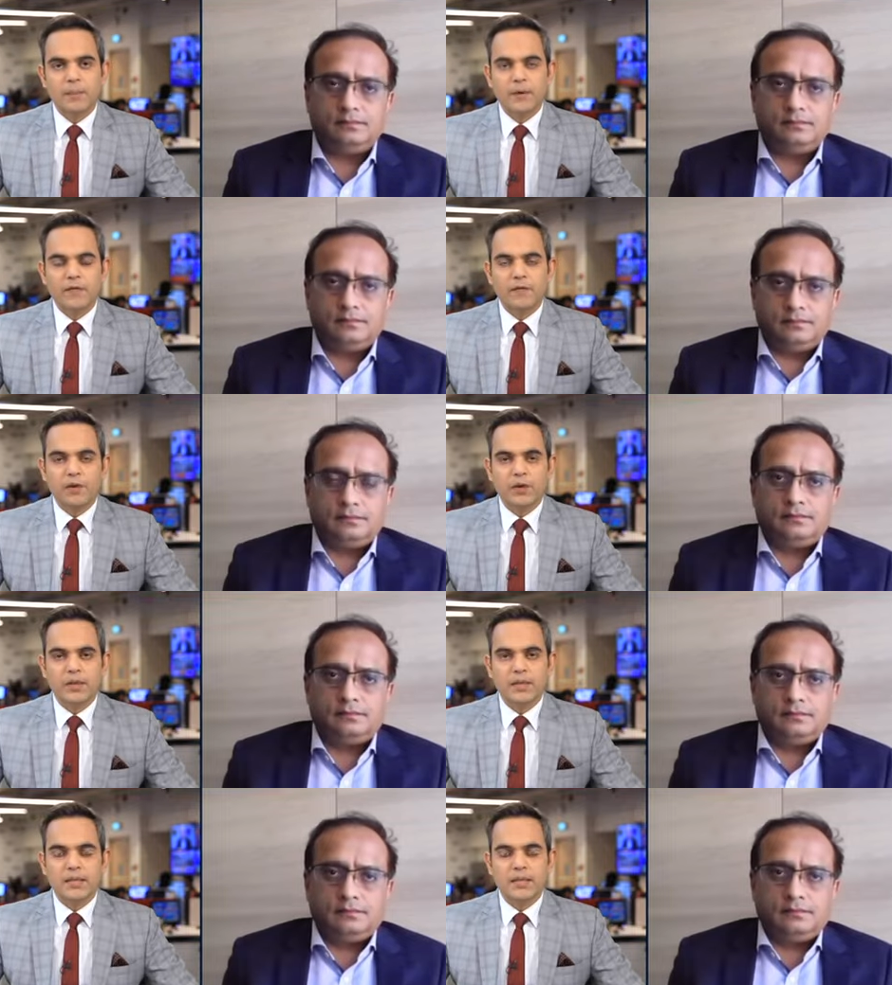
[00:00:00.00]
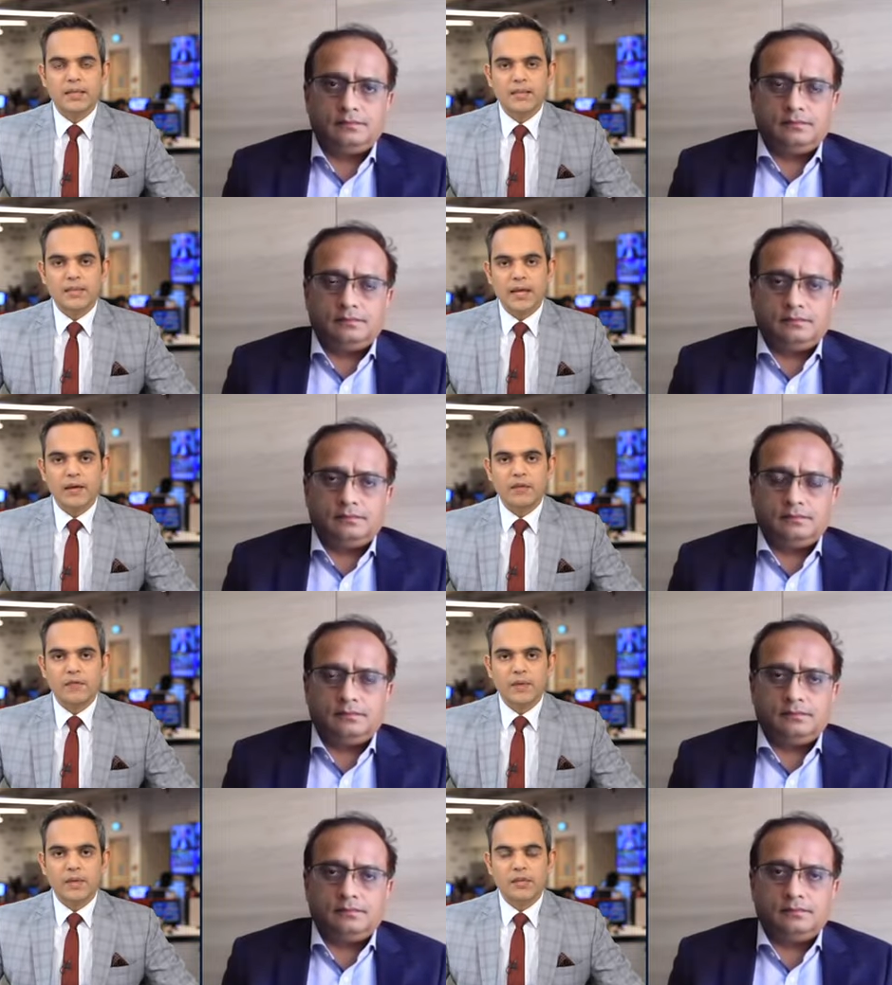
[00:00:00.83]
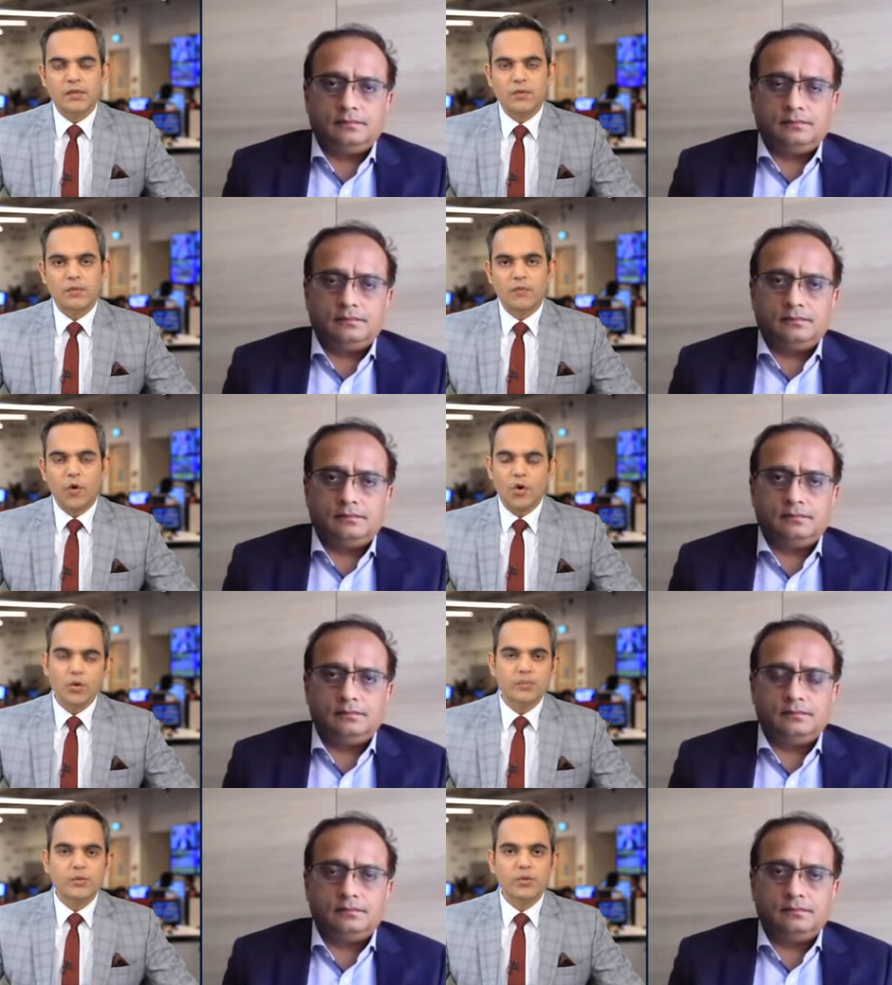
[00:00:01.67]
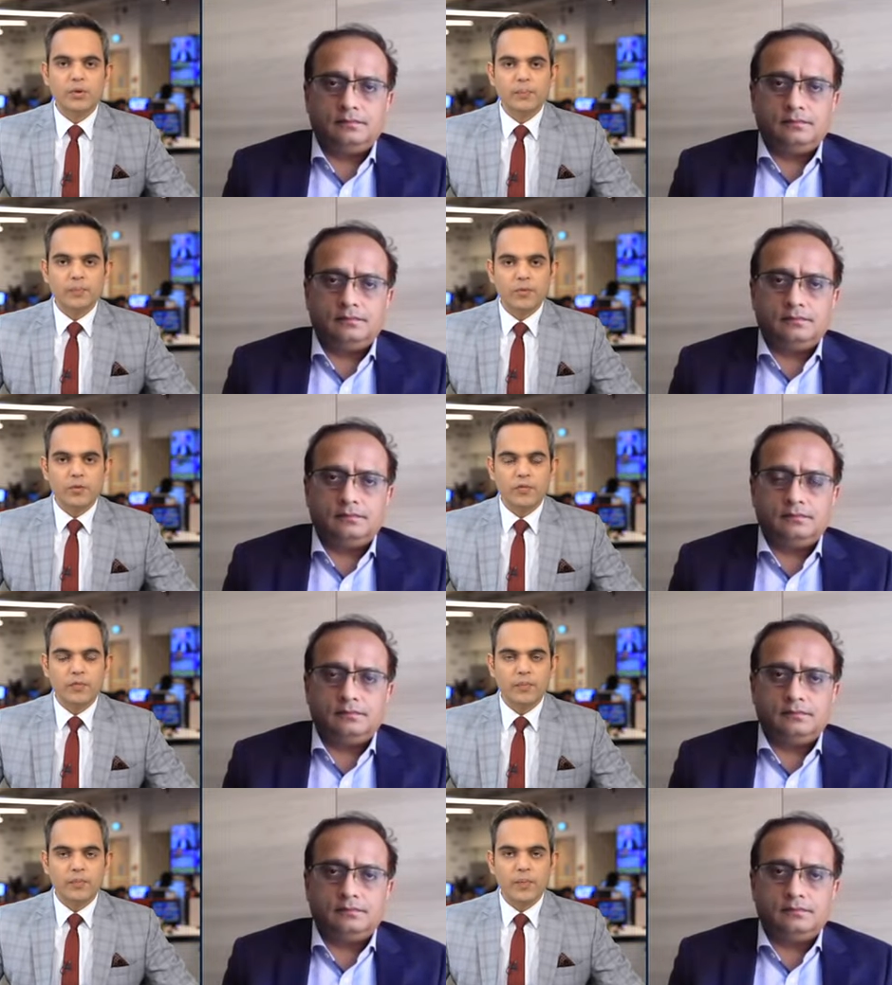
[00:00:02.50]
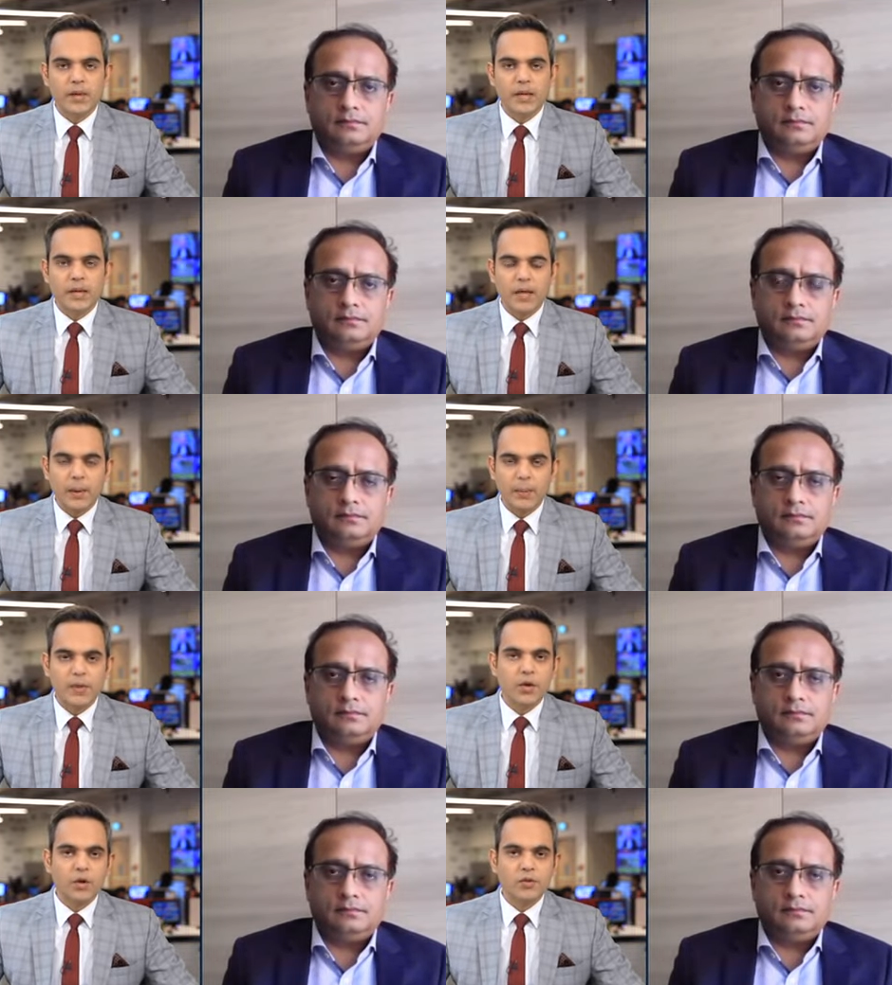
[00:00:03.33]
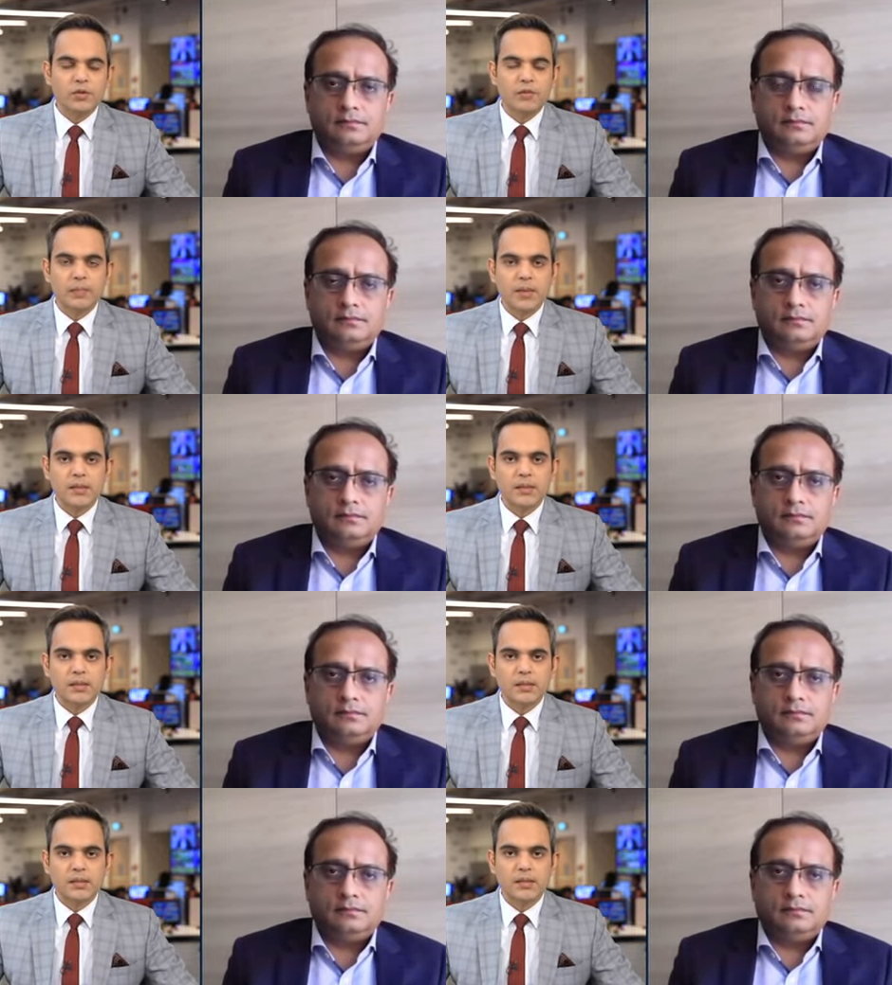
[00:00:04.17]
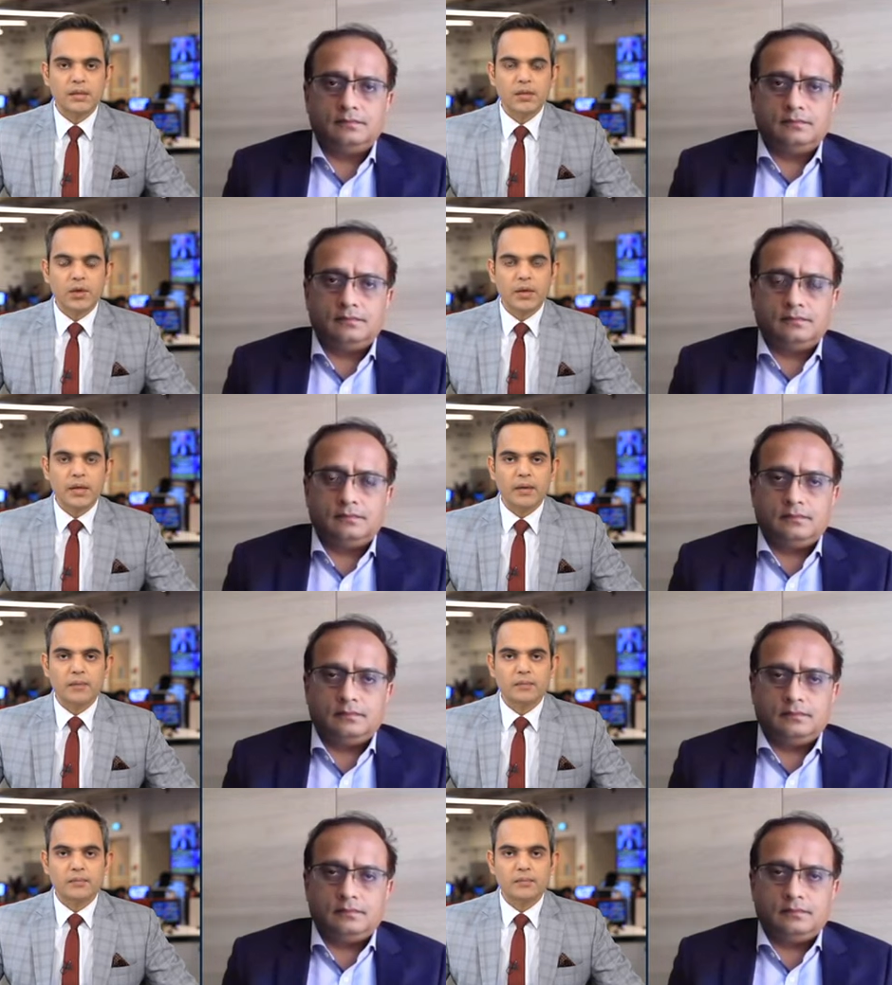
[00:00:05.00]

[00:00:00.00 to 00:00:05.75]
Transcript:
Speaker 1: But for the steel side of things, volumes could improve, but it will come at the cost of margins. Your take?